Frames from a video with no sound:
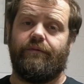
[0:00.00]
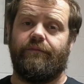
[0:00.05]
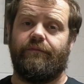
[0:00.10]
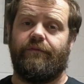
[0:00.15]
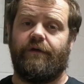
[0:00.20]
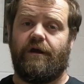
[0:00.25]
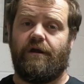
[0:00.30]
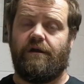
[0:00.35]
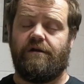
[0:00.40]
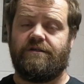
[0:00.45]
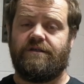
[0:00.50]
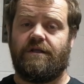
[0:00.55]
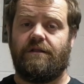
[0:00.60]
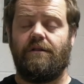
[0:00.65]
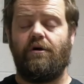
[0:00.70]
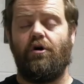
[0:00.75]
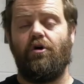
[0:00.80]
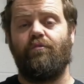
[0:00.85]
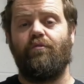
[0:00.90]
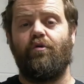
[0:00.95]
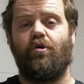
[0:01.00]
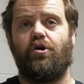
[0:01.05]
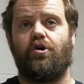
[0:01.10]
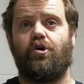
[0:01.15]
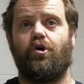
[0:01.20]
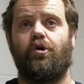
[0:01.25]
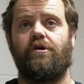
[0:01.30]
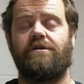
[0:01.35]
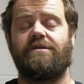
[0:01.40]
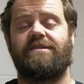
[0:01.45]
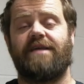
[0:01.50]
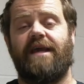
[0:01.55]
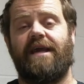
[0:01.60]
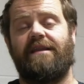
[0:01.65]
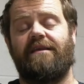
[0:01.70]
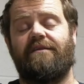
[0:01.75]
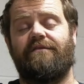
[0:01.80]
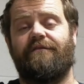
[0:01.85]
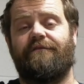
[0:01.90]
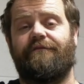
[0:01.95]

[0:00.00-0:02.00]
There's a lot more content in the